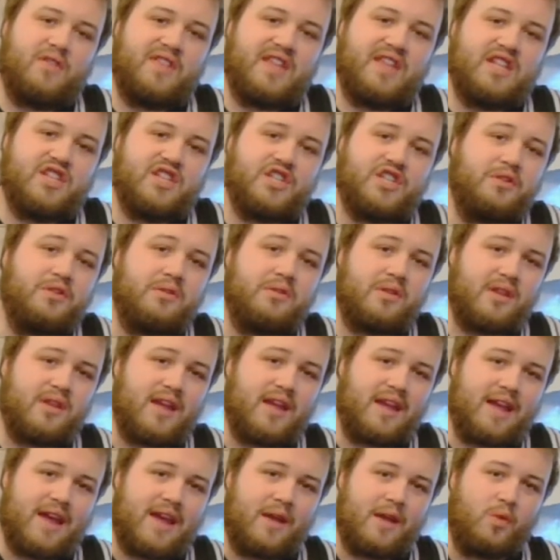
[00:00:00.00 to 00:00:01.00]
the
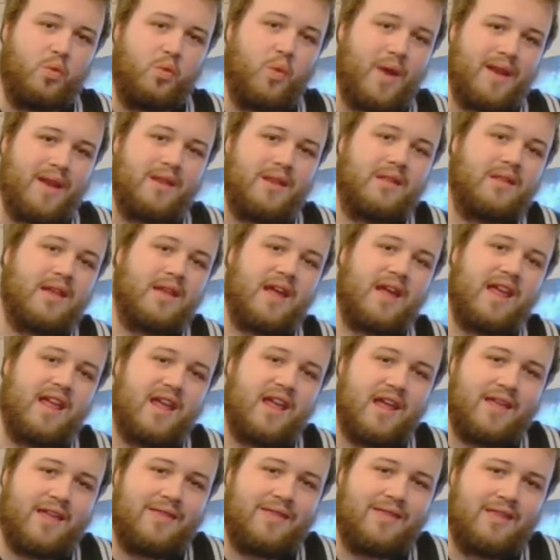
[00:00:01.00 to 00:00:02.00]
Tuesday and Wednesday
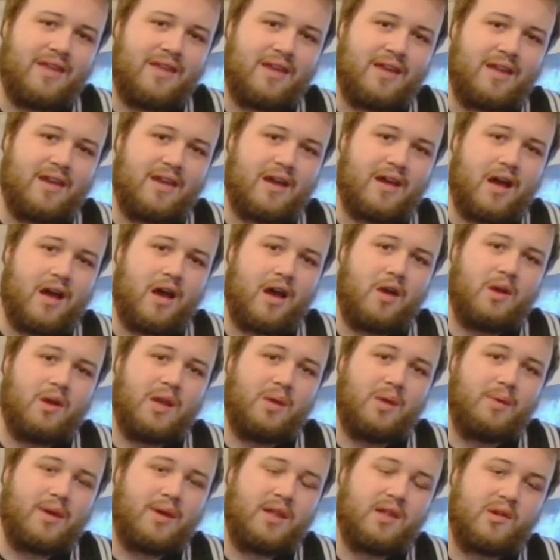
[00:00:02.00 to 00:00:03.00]
in the
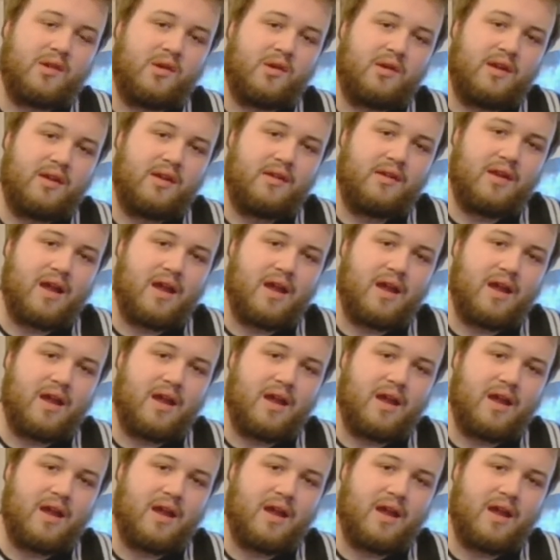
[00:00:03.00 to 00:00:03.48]
Holy Week story,